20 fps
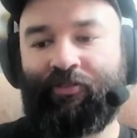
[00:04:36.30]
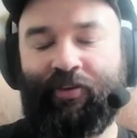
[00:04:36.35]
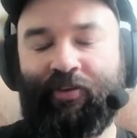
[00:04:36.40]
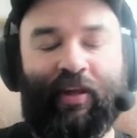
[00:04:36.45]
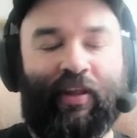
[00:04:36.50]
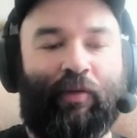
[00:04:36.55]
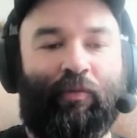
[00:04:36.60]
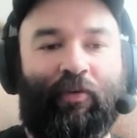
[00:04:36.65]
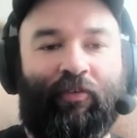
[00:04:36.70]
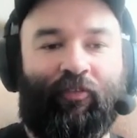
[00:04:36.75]
But
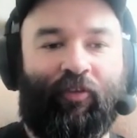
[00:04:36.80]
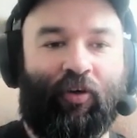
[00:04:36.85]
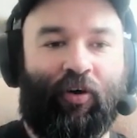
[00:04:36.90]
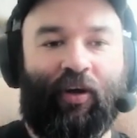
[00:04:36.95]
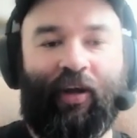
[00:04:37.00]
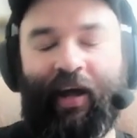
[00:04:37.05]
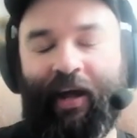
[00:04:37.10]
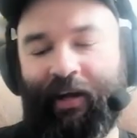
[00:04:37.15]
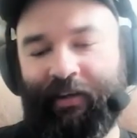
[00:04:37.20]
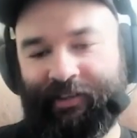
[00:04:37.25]
now that we've
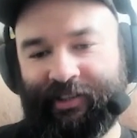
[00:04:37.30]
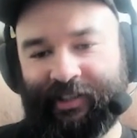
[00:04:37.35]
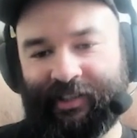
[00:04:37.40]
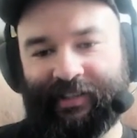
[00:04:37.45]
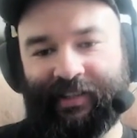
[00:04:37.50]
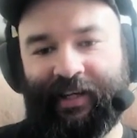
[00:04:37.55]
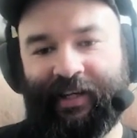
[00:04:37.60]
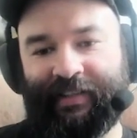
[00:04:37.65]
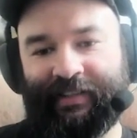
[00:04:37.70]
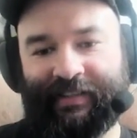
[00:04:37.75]
got our
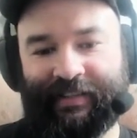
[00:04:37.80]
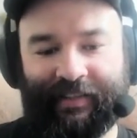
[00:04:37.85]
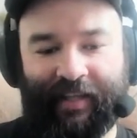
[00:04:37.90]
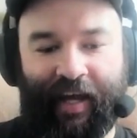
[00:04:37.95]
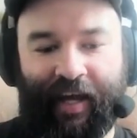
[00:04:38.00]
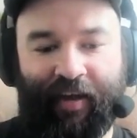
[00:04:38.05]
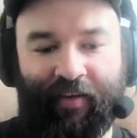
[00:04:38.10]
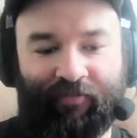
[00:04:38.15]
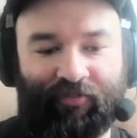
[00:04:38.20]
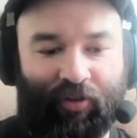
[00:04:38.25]
designs
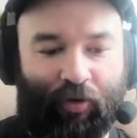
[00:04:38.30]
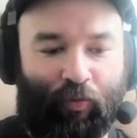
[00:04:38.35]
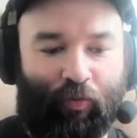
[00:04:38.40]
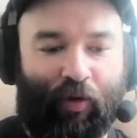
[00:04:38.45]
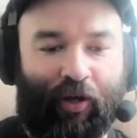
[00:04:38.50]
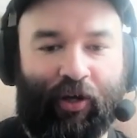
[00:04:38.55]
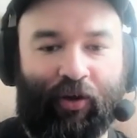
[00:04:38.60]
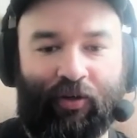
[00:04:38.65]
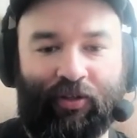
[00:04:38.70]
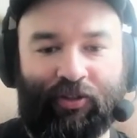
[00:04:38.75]
saved,
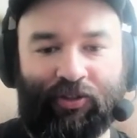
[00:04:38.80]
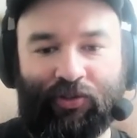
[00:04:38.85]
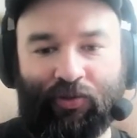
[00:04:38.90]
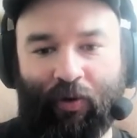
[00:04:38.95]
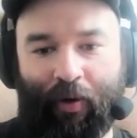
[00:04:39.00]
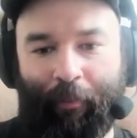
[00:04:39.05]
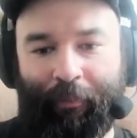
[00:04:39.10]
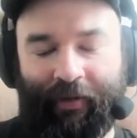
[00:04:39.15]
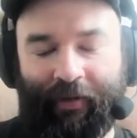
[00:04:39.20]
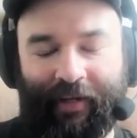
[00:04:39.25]
we're going
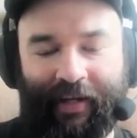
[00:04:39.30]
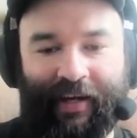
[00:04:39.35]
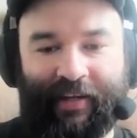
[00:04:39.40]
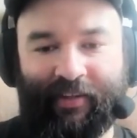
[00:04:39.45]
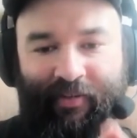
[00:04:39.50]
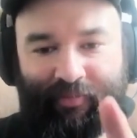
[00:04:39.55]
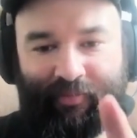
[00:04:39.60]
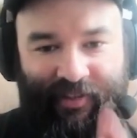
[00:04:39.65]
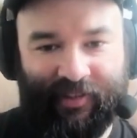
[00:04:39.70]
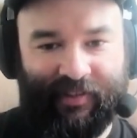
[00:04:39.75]
to
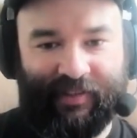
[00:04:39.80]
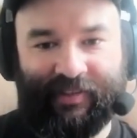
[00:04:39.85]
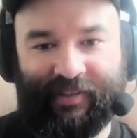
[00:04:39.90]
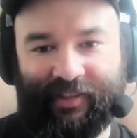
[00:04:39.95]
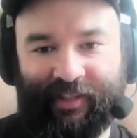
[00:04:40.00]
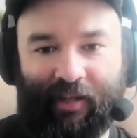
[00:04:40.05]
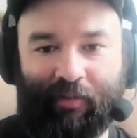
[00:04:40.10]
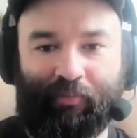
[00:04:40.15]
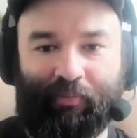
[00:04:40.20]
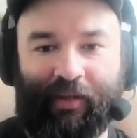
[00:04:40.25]
apply them to
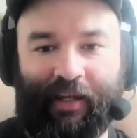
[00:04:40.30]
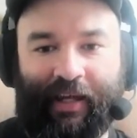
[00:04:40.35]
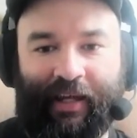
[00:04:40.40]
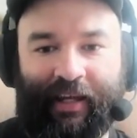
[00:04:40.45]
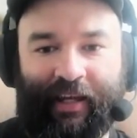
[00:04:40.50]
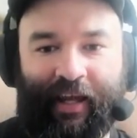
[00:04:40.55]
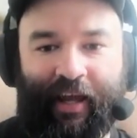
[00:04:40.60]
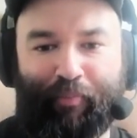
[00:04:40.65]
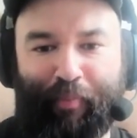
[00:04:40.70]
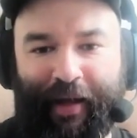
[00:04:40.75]
this
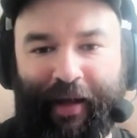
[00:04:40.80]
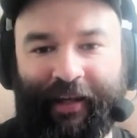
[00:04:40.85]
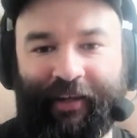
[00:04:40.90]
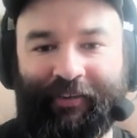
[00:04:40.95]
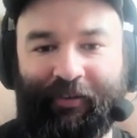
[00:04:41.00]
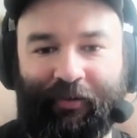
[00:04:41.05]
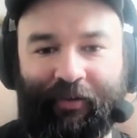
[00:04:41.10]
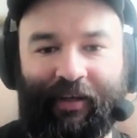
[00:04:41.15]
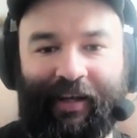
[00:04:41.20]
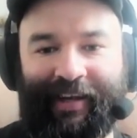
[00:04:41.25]
template and make
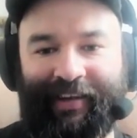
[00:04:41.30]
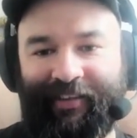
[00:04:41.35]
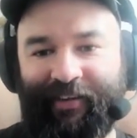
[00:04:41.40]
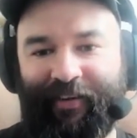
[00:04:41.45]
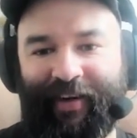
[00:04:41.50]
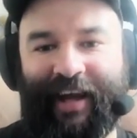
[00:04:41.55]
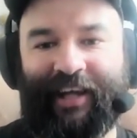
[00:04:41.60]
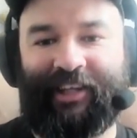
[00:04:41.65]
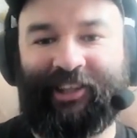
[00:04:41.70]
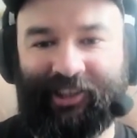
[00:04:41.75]
it look like
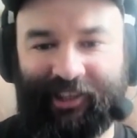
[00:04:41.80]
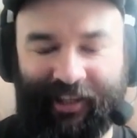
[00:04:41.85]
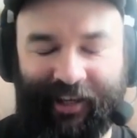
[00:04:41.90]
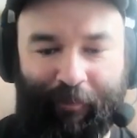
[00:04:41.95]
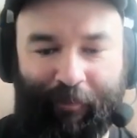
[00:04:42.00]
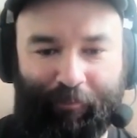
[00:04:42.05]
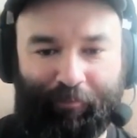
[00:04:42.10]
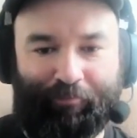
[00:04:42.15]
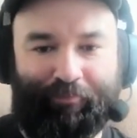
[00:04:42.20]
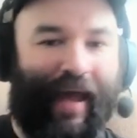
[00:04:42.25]
they're
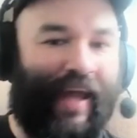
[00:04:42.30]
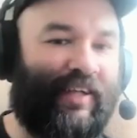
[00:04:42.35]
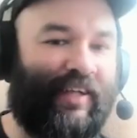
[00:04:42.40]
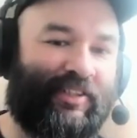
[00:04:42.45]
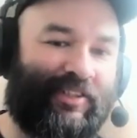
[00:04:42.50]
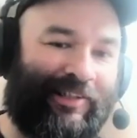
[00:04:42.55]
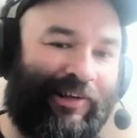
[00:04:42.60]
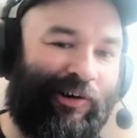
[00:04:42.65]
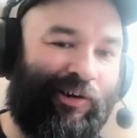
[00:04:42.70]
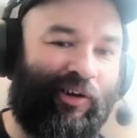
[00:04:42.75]
actually
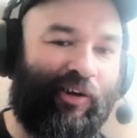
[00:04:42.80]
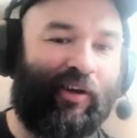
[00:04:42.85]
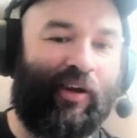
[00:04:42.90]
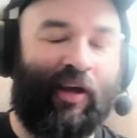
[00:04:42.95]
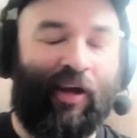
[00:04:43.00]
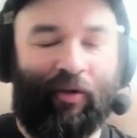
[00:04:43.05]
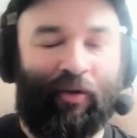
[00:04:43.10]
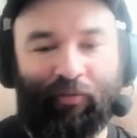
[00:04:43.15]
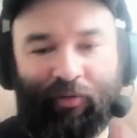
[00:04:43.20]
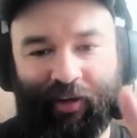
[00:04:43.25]
painted on.
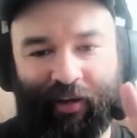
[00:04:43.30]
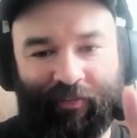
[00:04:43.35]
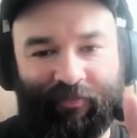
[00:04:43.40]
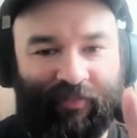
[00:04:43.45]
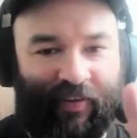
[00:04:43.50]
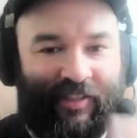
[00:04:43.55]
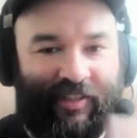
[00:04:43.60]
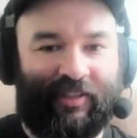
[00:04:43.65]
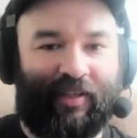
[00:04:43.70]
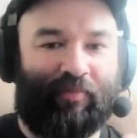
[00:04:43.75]
We're going to
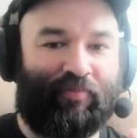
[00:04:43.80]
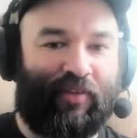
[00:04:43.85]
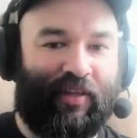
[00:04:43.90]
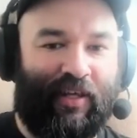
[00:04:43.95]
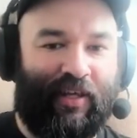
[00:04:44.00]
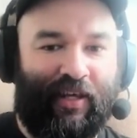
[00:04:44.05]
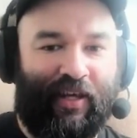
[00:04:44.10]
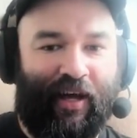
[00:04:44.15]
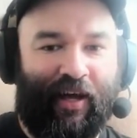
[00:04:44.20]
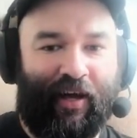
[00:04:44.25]
fix up
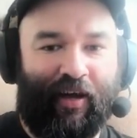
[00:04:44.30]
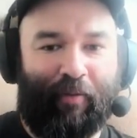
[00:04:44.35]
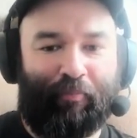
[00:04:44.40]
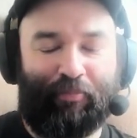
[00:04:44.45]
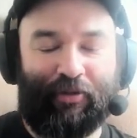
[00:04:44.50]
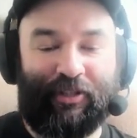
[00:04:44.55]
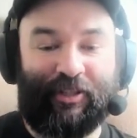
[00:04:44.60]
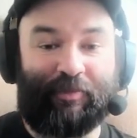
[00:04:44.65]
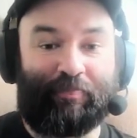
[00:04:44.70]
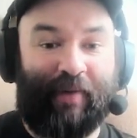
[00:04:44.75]
the
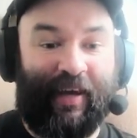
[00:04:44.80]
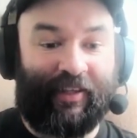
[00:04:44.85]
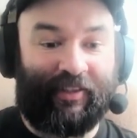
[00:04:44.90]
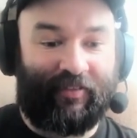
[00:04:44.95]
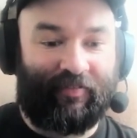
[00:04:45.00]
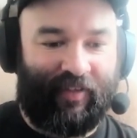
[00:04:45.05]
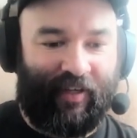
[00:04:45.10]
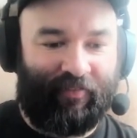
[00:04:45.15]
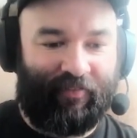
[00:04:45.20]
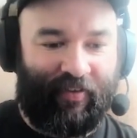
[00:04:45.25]

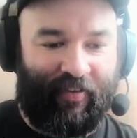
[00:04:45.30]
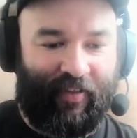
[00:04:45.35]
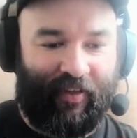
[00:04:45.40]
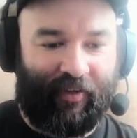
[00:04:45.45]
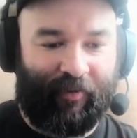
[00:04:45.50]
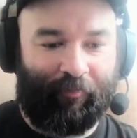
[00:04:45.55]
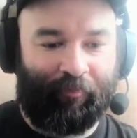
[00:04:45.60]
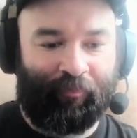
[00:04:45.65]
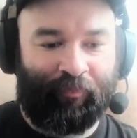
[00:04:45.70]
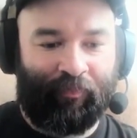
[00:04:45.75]
perspective and everything.